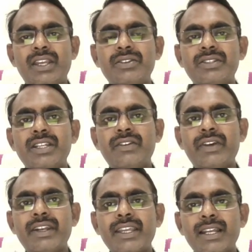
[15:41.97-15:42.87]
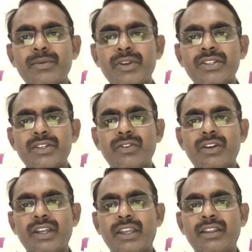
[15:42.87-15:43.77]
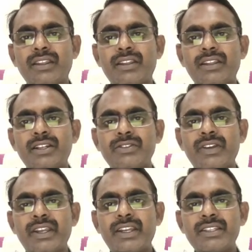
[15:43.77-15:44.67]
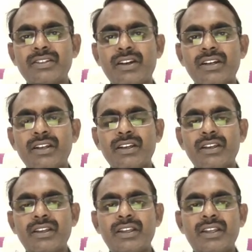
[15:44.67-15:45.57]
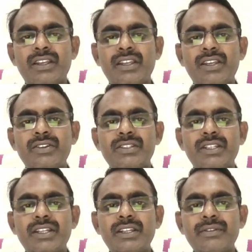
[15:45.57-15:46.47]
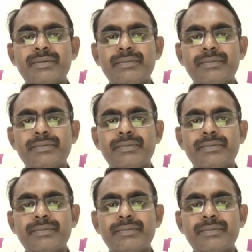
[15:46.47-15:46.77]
used in vertical position only. That's why it is not used in